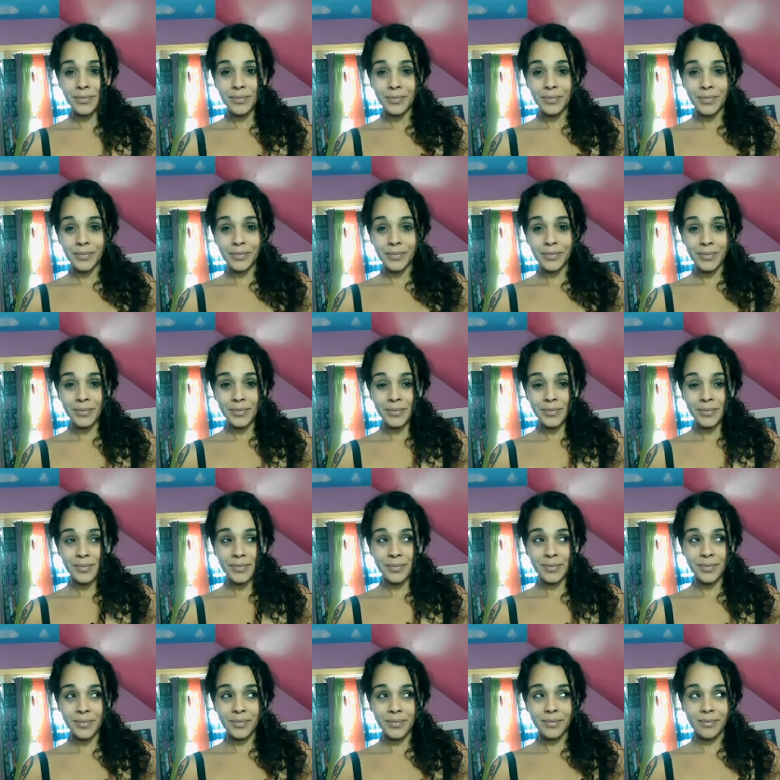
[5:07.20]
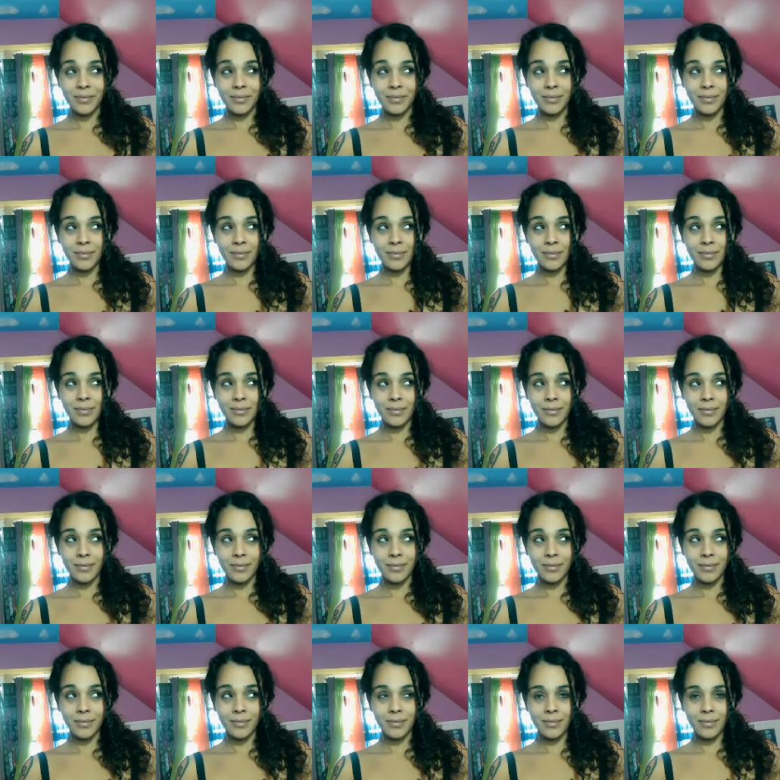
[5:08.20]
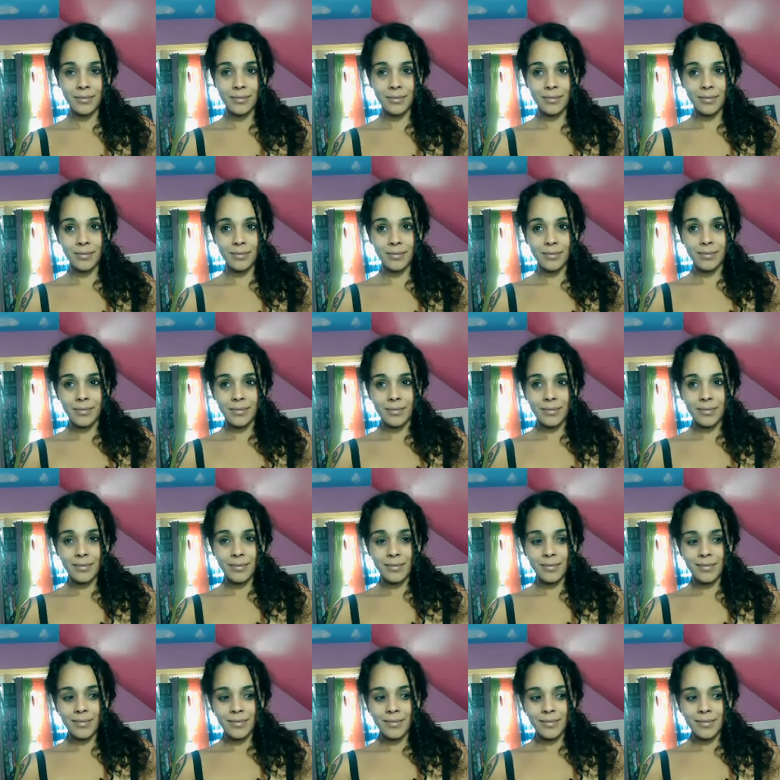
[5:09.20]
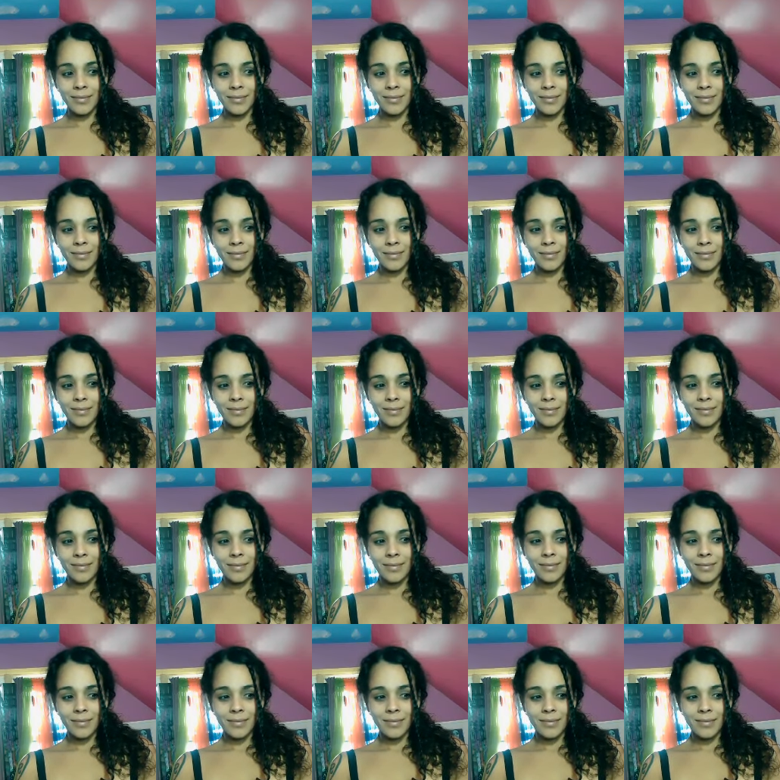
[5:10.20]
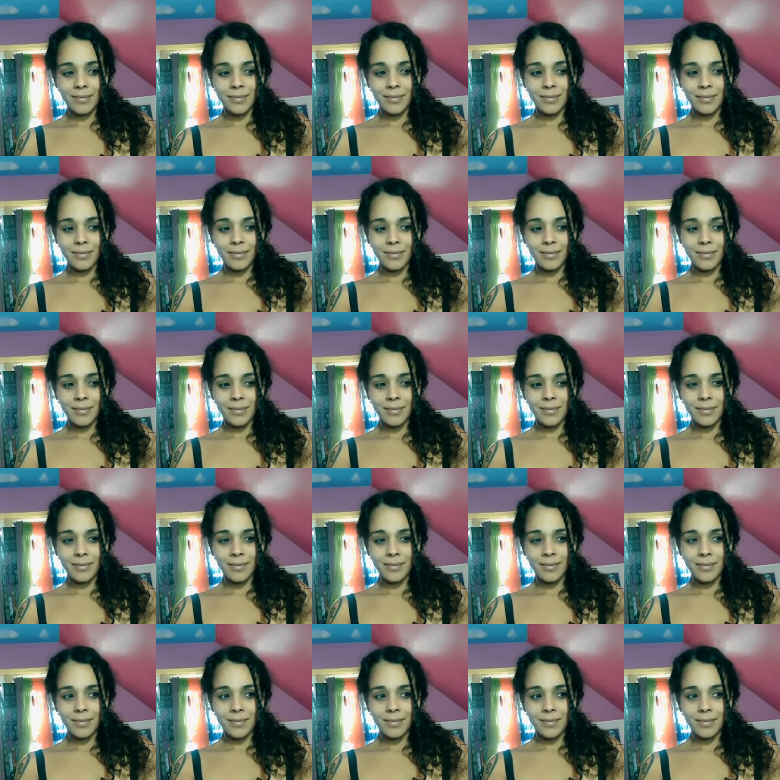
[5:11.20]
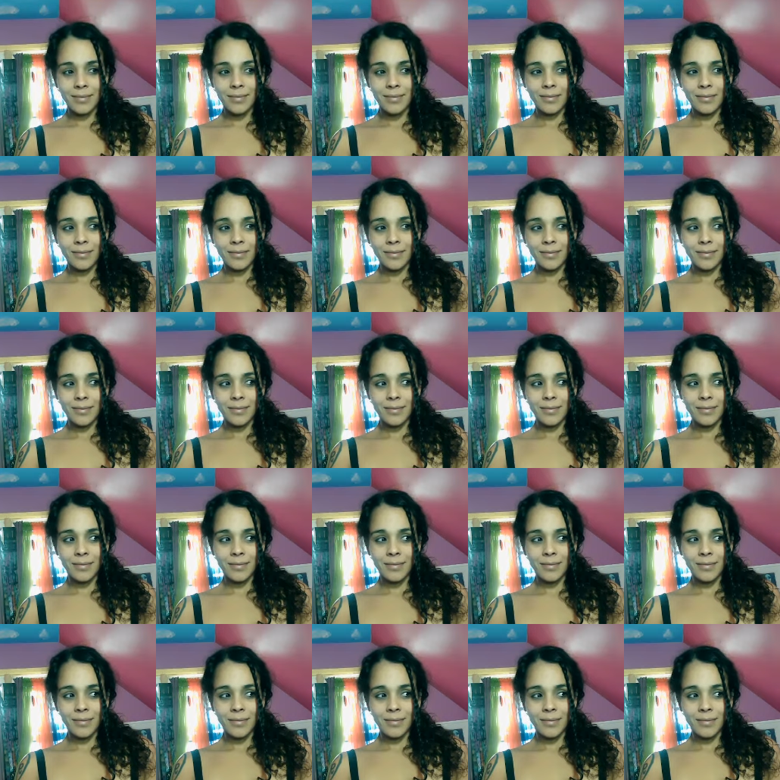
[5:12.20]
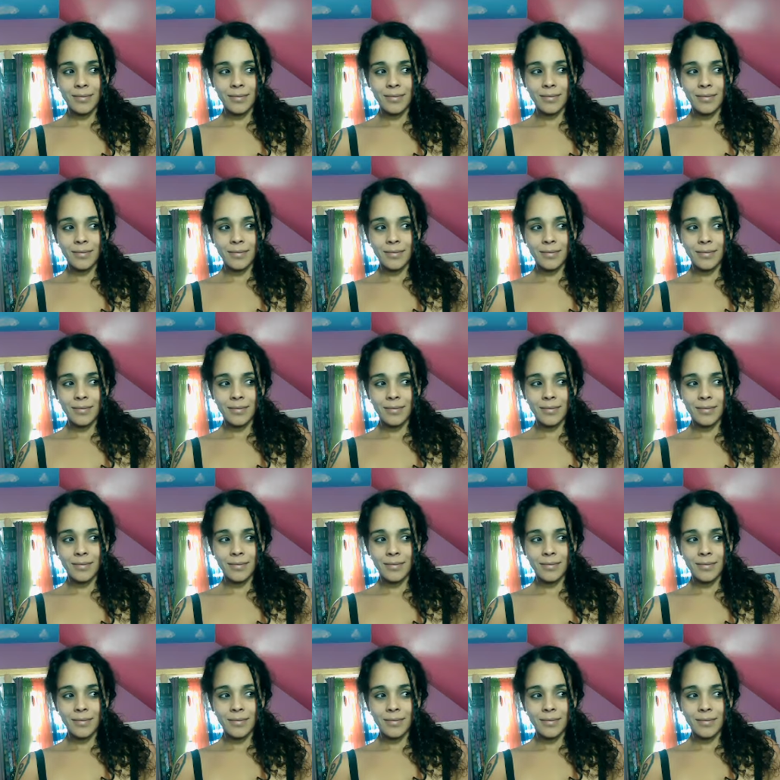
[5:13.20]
(silence)